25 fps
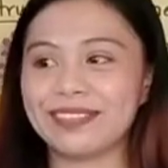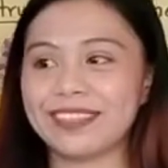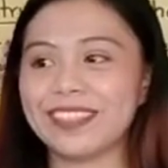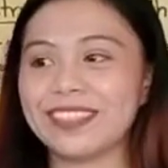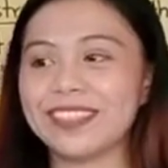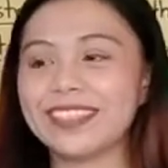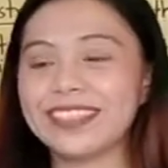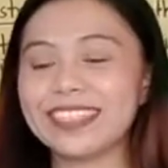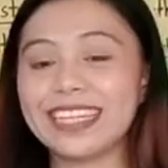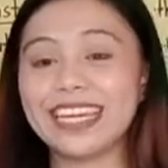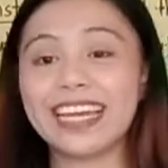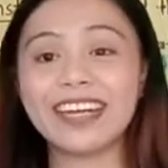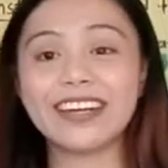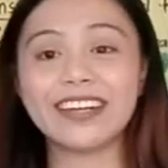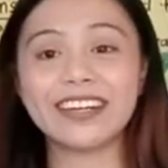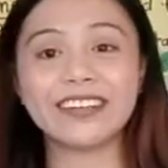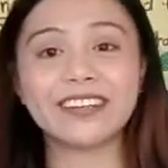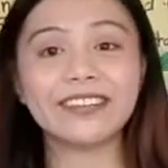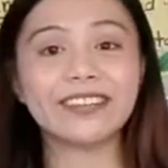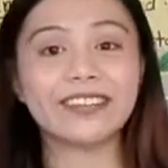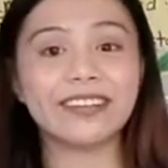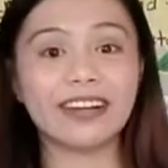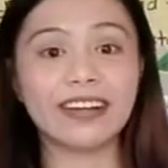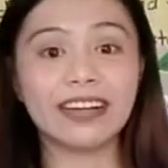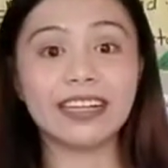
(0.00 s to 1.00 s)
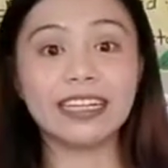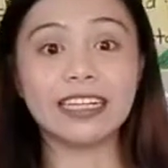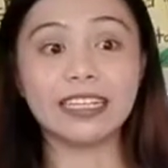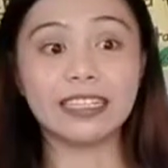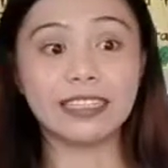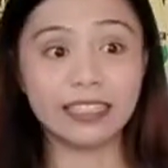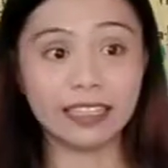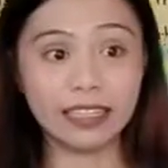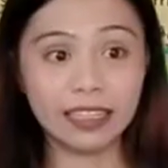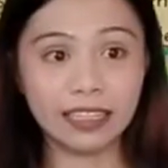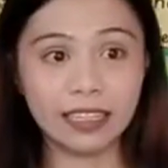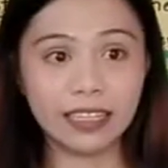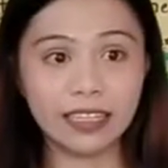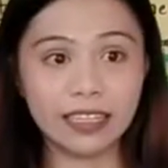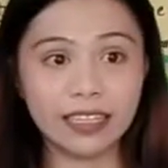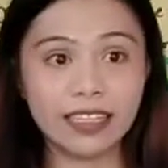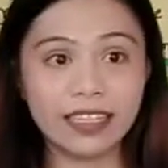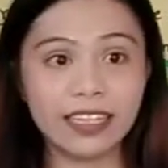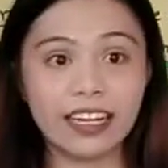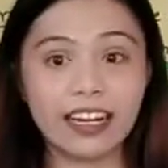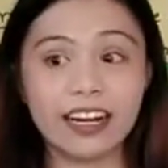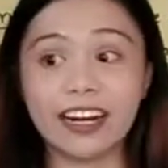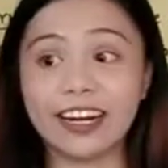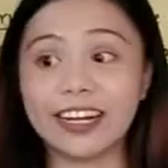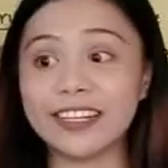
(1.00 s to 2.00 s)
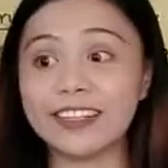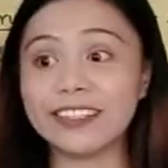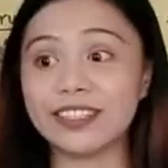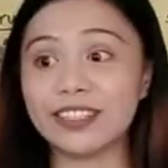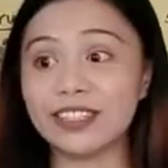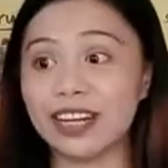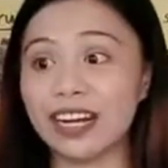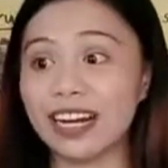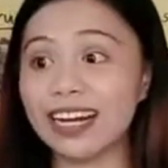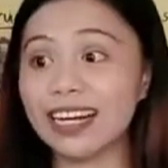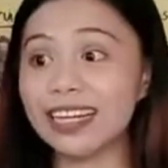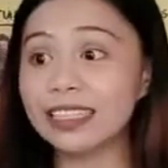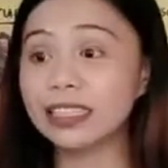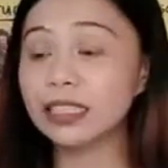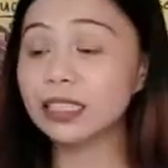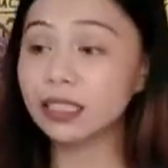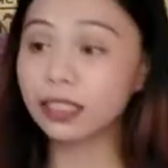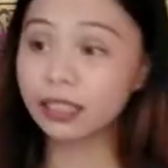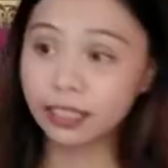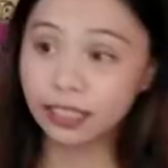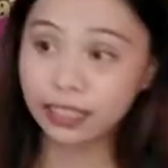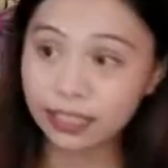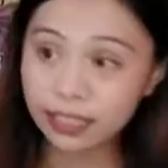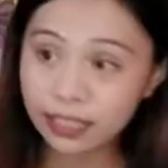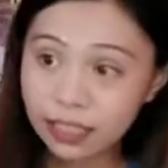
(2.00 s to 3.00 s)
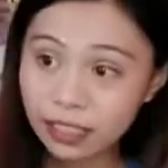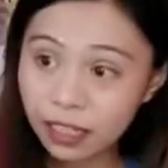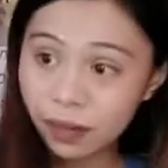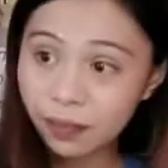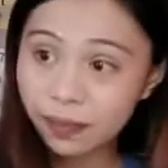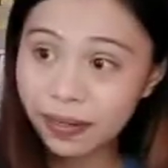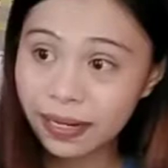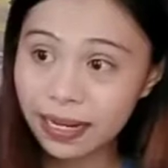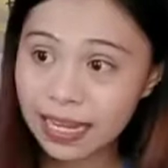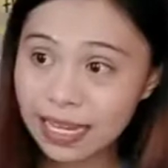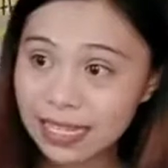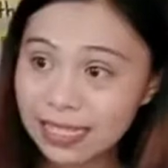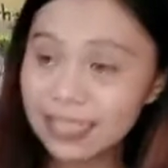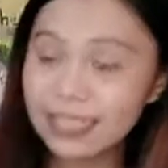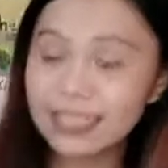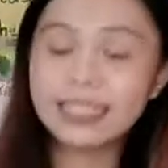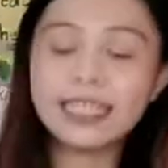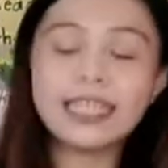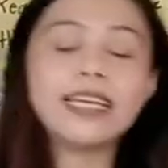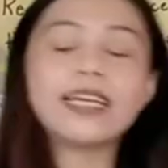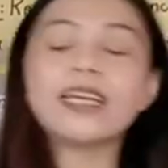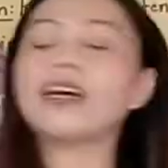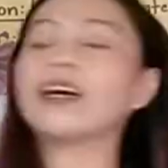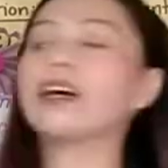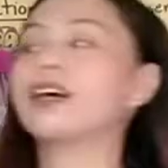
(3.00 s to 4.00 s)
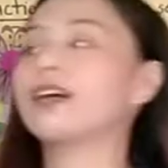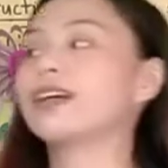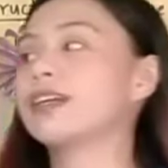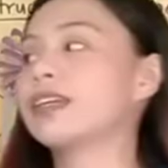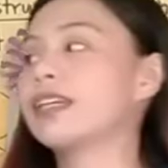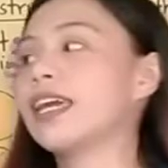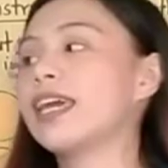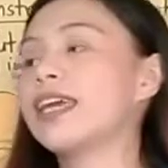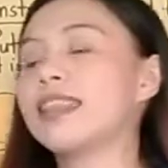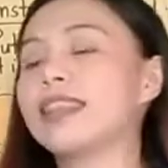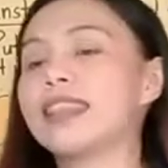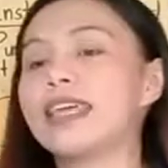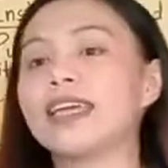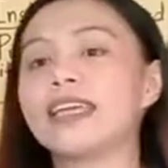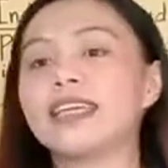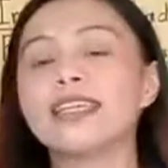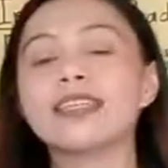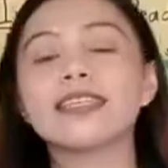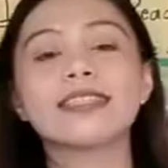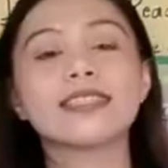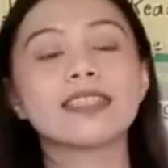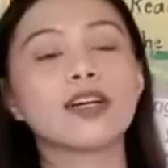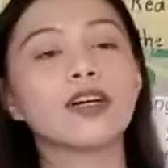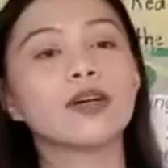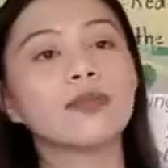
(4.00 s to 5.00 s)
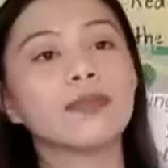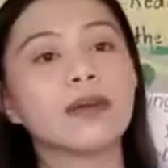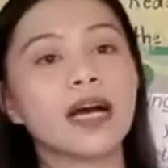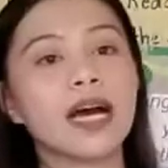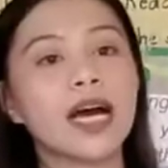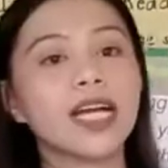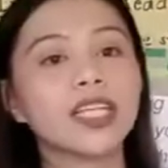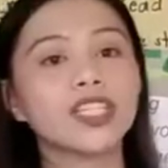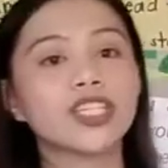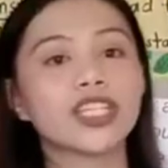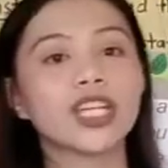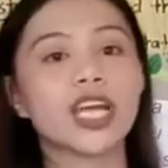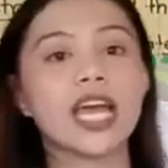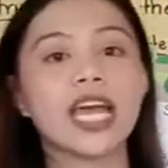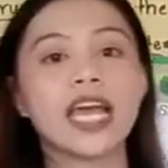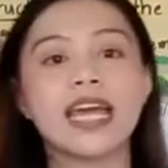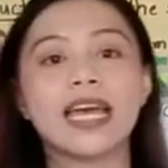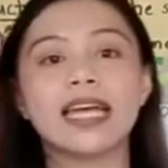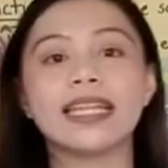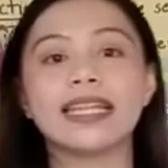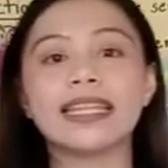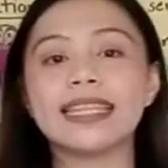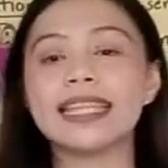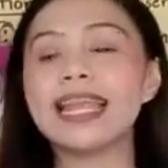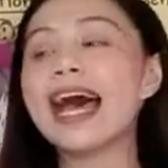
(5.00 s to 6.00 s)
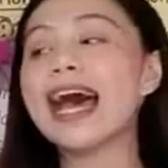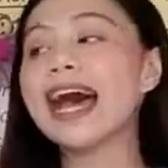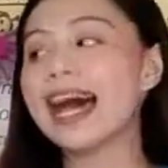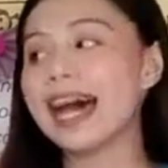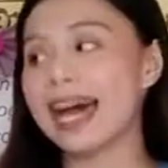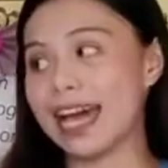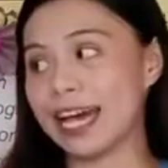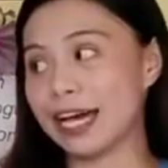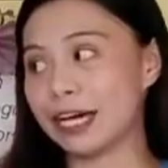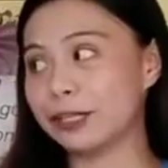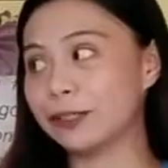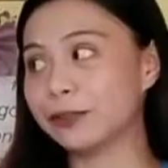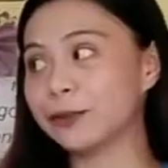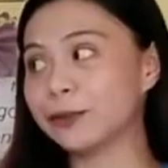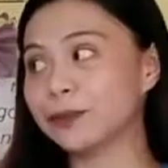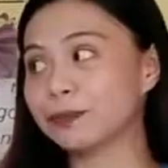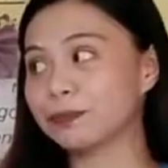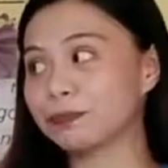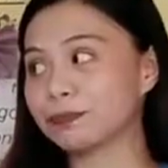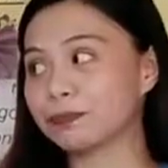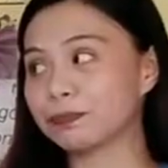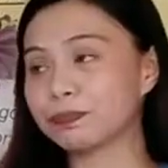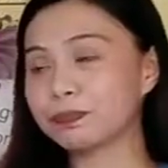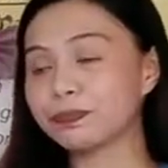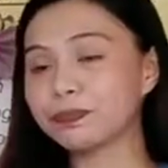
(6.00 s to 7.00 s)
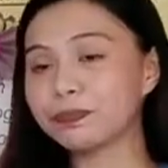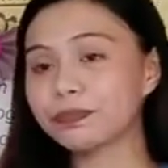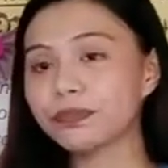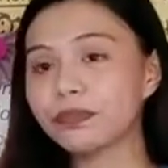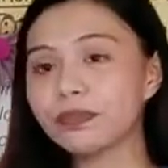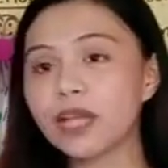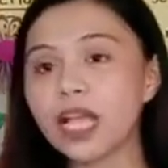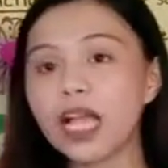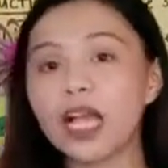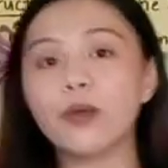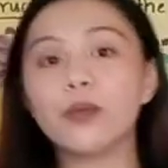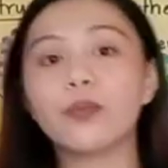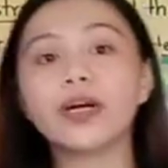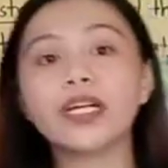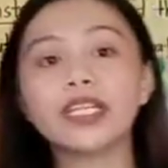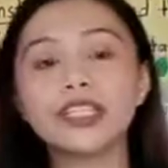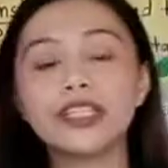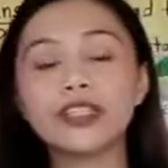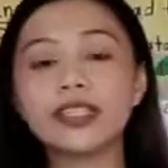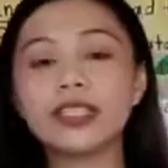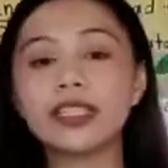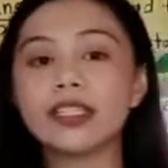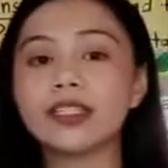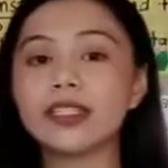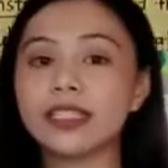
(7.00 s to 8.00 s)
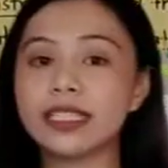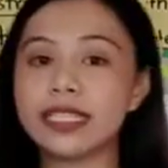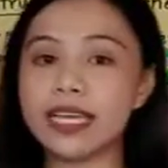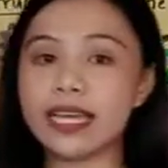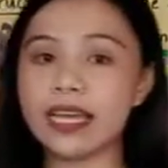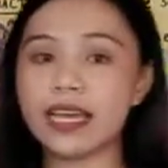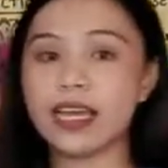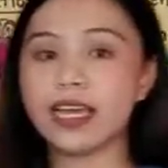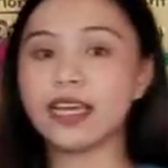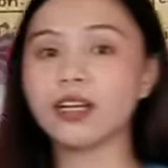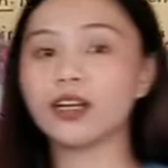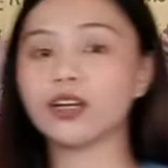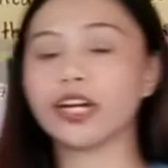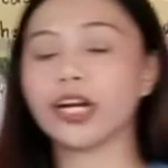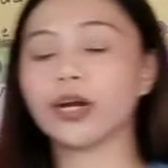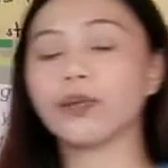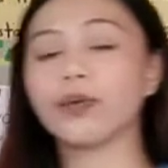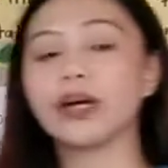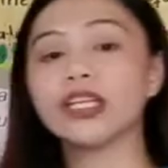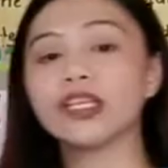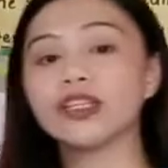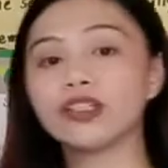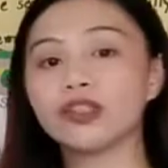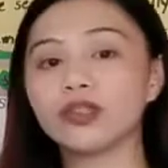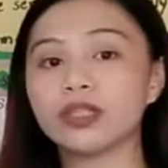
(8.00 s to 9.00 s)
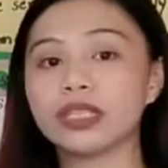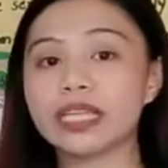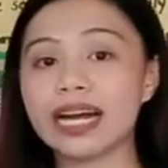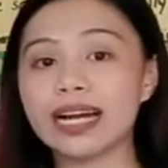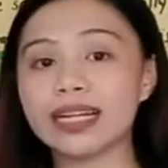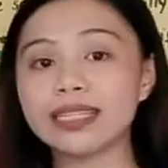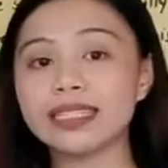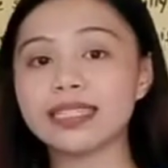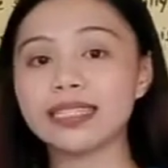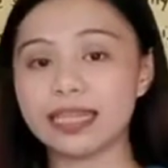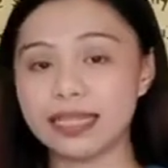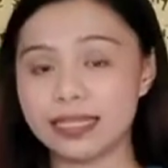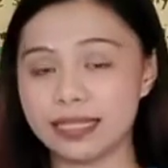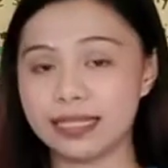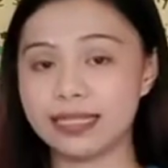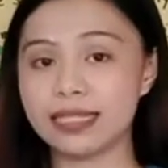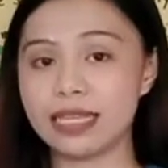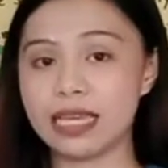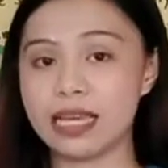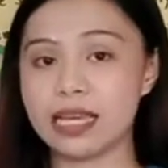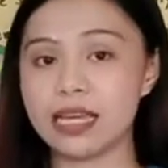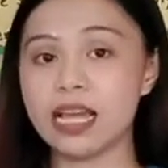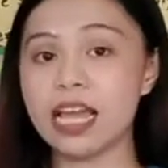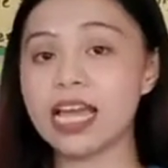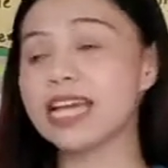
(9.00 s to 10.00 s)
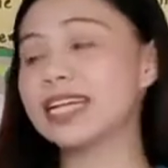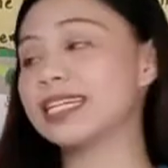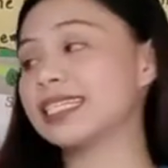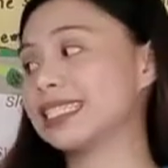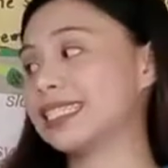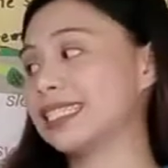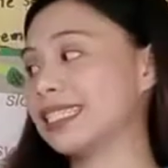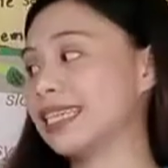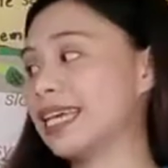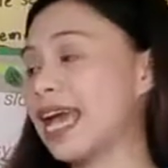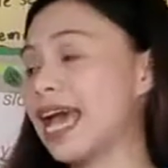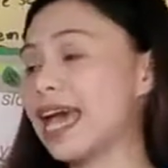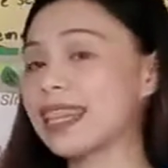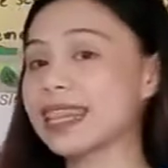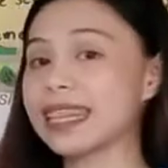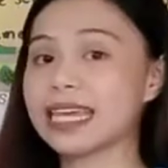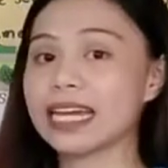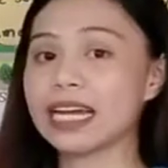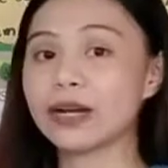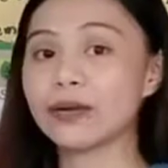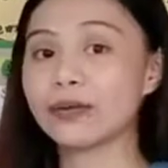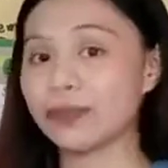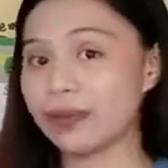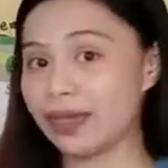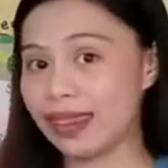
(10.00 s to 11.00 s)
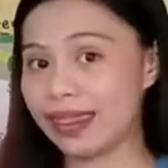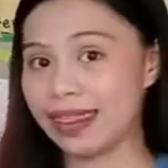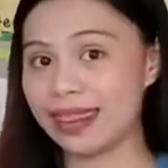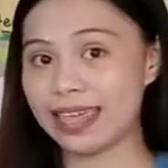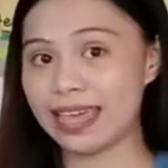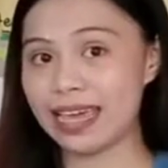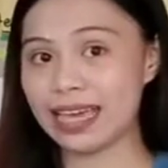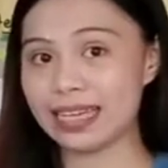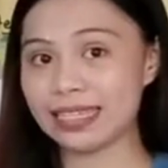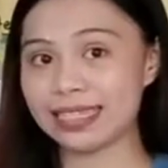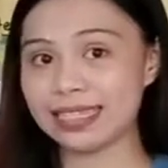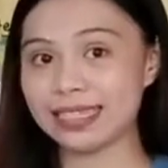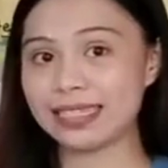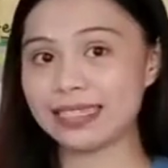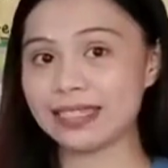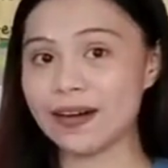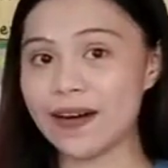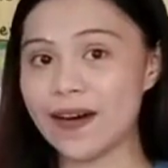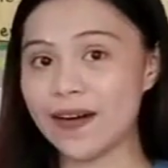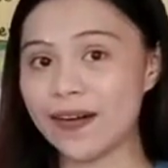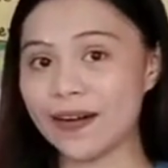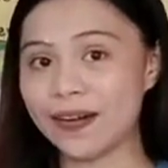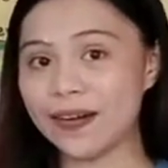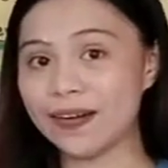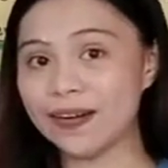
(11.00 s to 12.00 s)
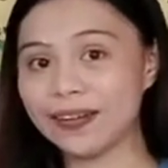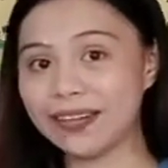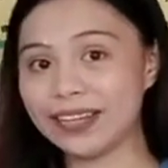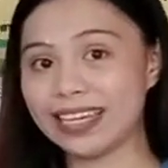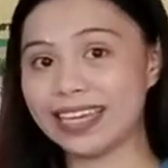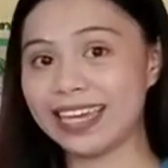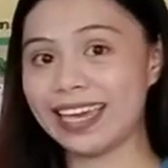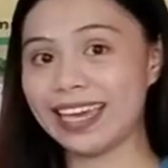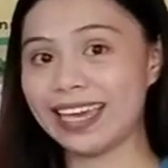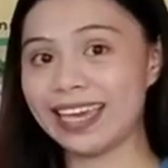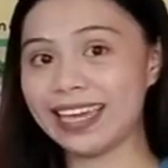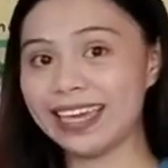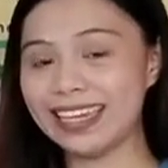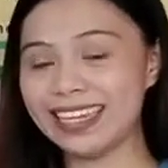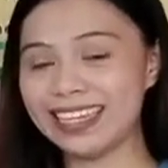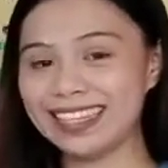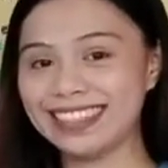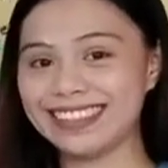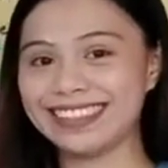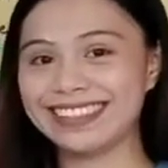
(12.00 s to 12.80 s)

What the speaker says: Okay, are you done, Thomas? Okay, thank you so much. Now, I want you to sing, or I want you to dance and sing together with this song. Okay?